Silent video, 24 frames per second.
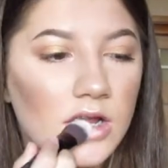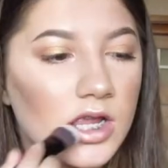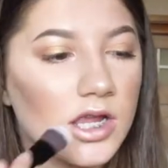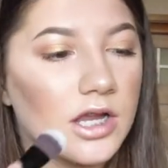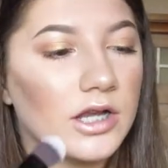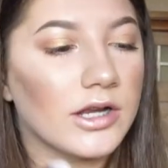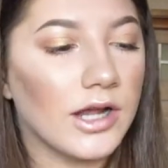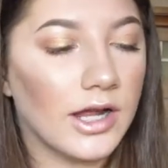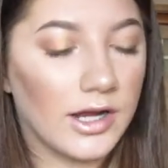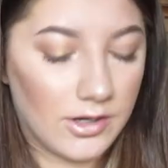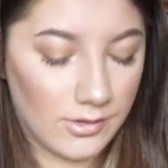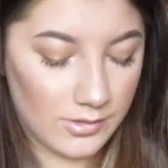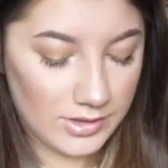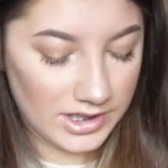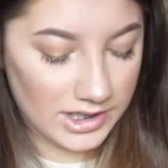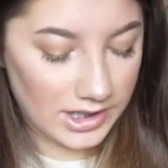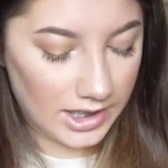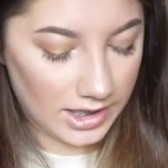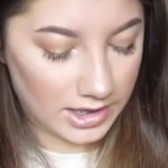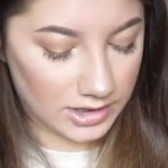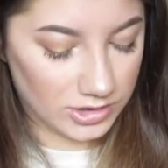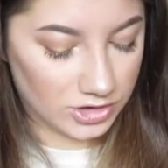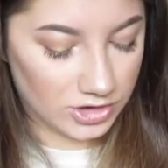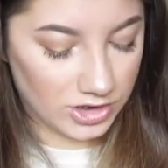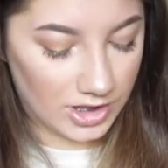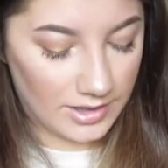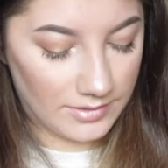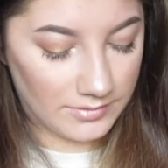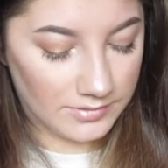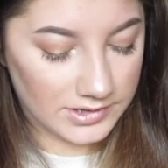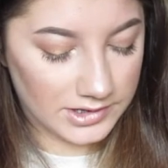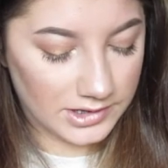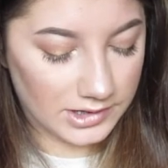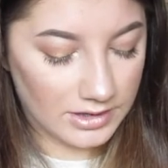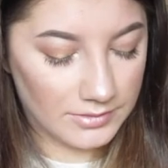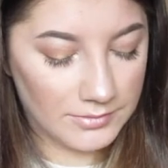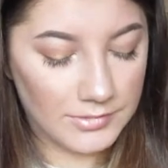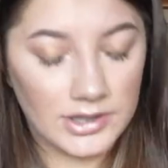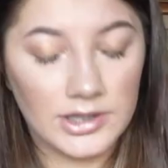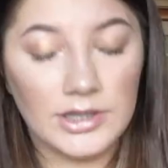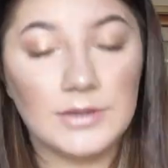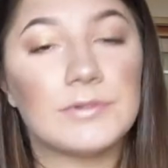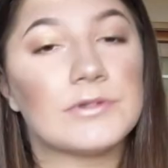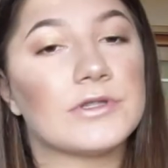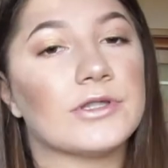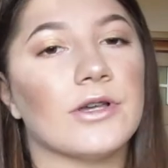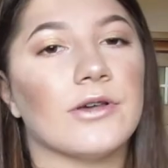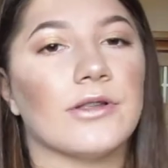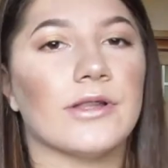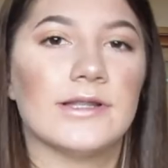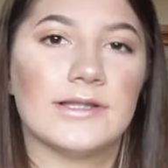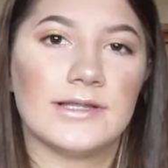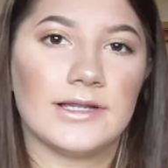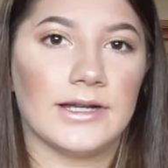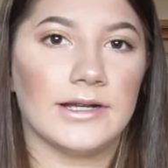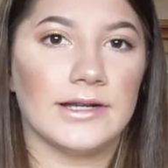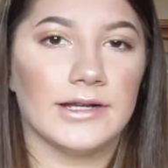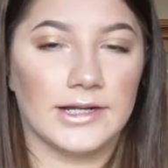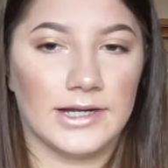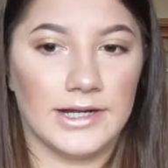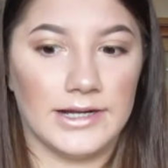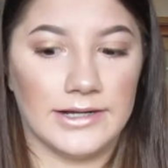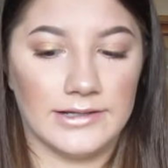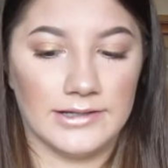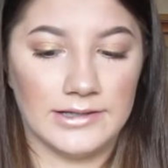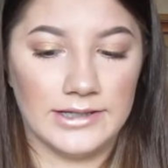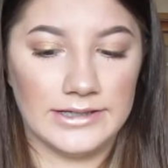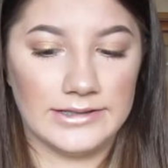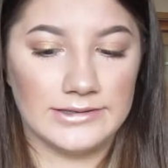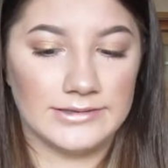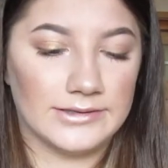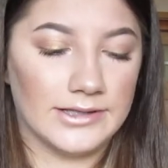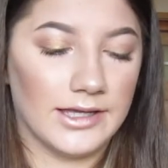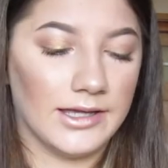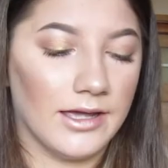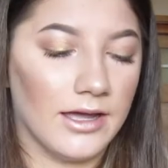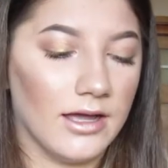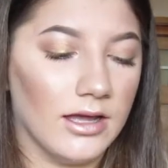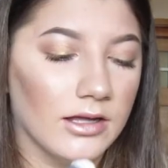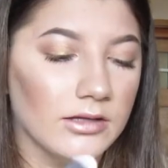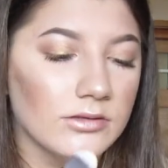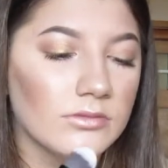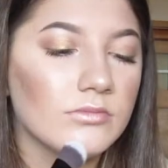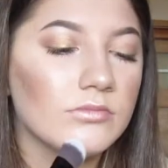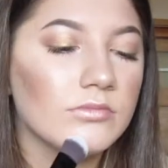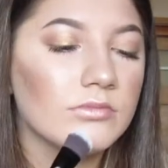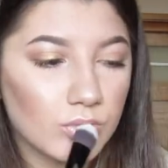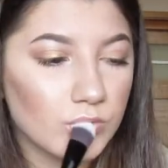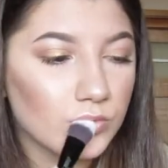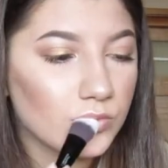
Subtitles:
And I already got chapstick on my lips, so it's gonna kind of like stay on.